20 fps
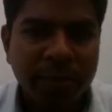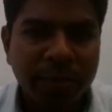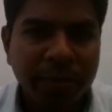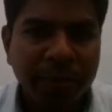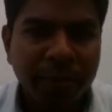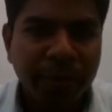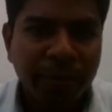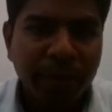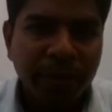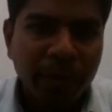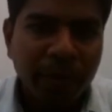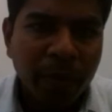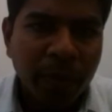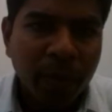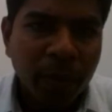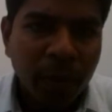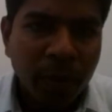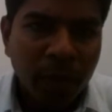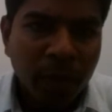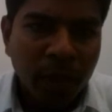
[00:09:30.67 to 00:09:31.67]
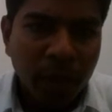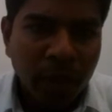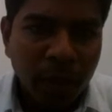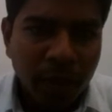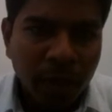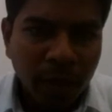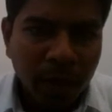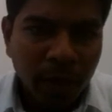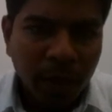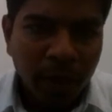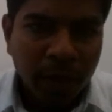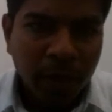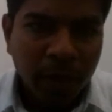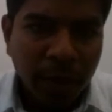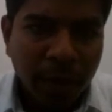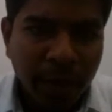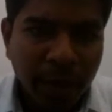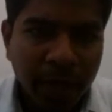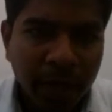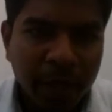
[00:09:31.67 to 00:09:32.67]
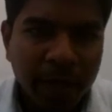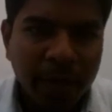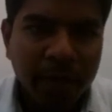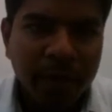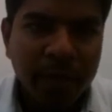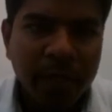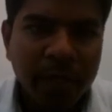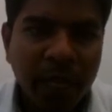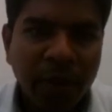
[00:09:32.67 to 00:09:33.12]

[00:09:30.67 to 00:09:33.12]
Yes, so let's not get into that.